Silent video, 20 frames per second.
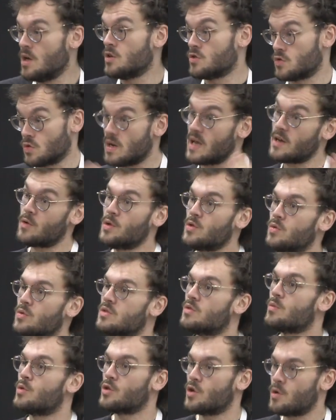So like we do
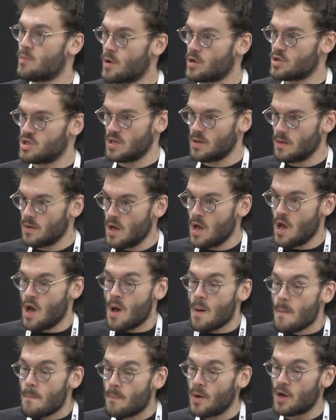in the model merging,
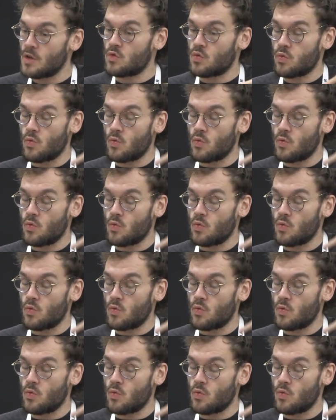but